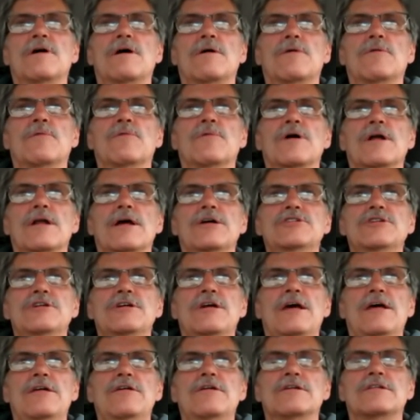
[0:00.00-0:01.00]
uh, well
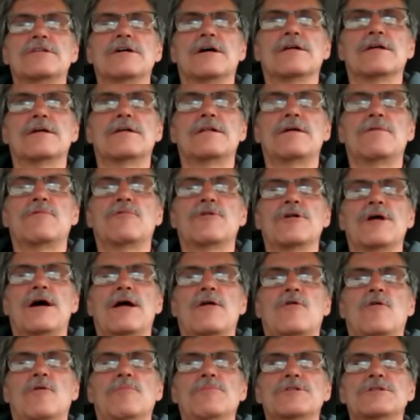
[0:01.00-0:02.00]
educated. You could tell that they were
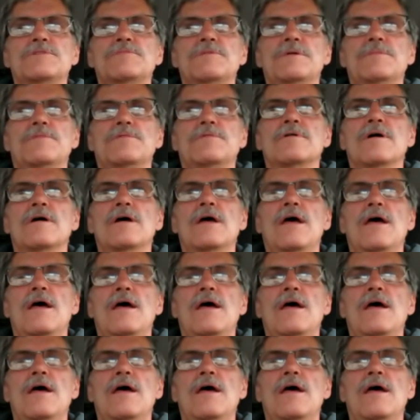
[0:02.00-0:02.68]
not homeless people.